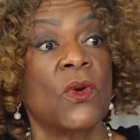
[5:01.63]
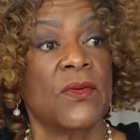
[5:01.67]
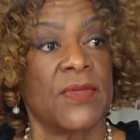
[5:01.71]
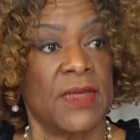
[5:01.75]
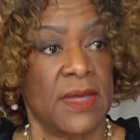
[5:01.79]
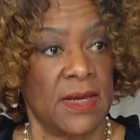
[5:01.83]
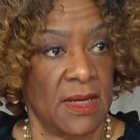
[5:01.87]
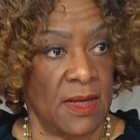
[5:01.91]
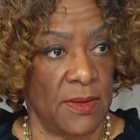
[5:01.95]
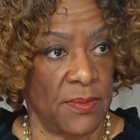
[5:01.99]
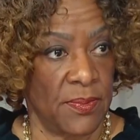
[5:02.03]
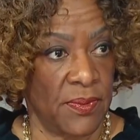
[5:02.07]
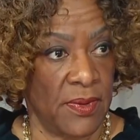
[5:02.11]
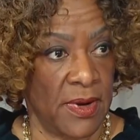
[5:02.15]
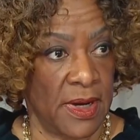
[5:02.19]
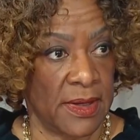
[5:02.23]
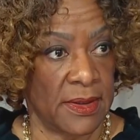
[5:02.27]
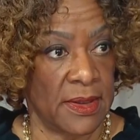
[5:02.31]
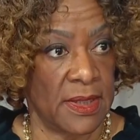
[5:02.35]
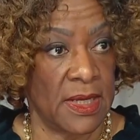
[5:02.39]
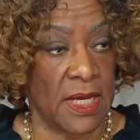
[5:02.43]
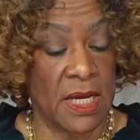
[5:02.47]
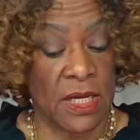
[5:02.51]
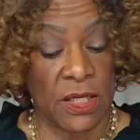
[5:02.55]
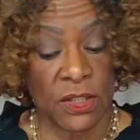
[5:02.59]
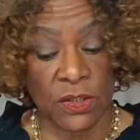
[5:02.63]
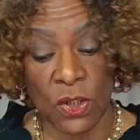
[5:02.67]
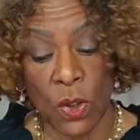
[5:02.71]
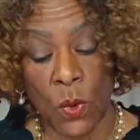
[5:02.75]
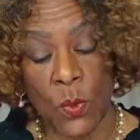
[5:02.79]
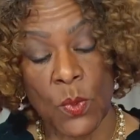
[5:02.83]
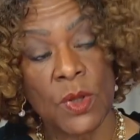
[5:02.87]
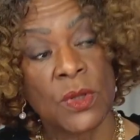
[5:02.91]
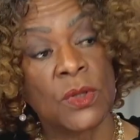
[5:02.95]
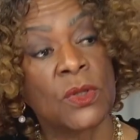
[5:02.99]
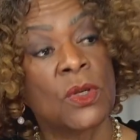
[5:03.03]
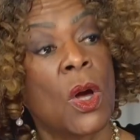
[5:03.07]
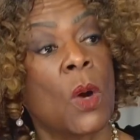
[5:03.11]
they get pregnant. So
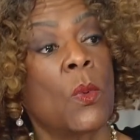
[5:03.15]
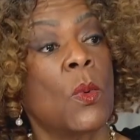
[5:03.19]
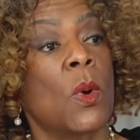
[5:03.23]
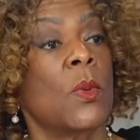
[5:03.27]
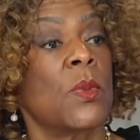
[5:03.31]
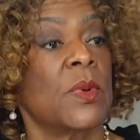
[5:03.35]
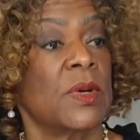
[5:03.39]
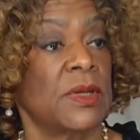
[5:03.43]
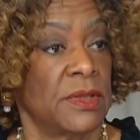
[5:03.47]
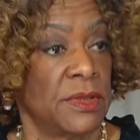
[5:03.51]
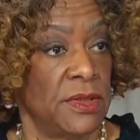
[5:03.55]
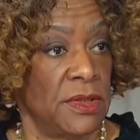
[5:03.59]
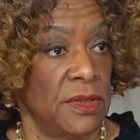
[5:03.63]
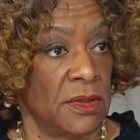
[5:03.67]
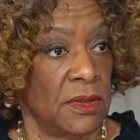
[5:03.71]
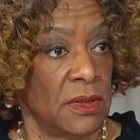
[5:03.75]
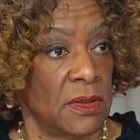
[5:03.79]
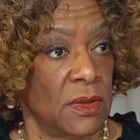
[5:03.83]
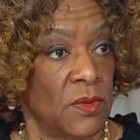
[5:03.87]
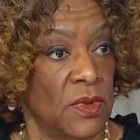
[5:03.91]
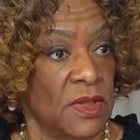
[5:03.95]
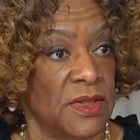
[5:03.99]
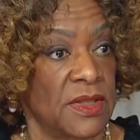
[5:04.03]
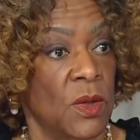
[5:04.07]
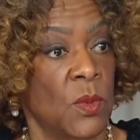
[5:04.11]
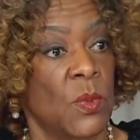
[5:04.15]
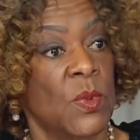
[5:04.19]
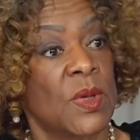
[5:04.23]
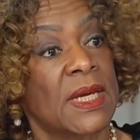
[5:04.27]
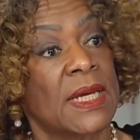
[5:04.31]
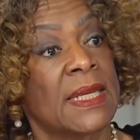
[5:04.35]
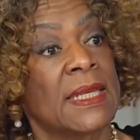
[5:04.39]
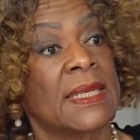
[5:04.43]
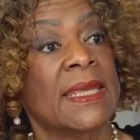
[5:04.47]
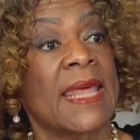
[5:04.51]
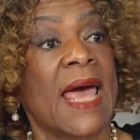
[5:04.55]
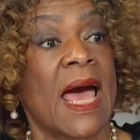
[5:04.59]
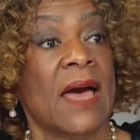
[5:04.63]
we know what we're dealing with and we
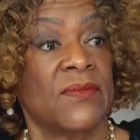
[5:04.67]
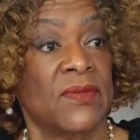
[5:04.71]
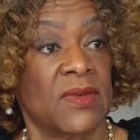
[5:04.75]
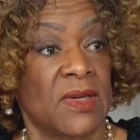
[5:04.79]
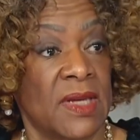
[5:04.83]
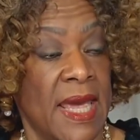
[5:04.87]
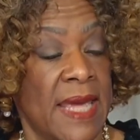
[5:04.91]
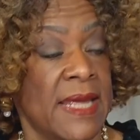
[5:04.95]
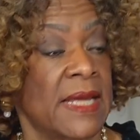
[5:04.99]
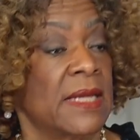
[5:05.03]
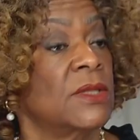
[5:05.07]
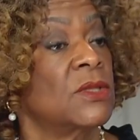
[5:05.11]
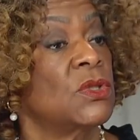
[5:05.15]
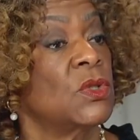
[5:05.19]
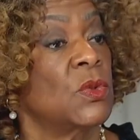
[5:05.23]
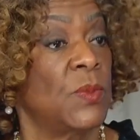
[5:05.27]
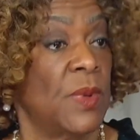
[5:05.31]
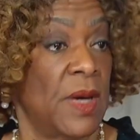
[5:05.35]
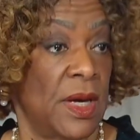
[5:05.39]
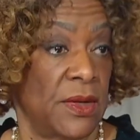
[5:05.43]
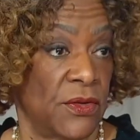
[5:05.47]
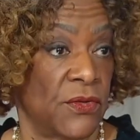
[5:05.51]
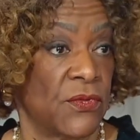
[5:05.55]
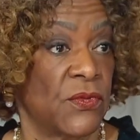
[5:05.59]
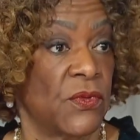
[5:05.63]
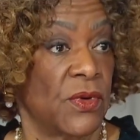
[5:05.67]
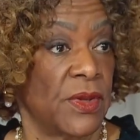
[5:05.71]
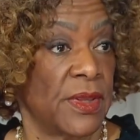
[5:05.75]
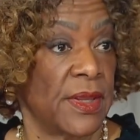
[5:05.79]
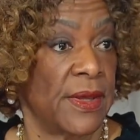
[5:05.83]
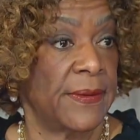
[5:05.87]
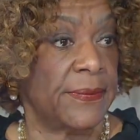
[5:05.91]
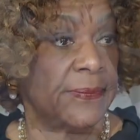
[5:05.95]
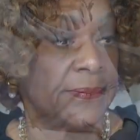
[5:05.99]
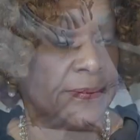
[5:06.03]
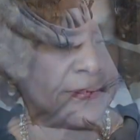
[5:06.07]
can navigate and do better for them.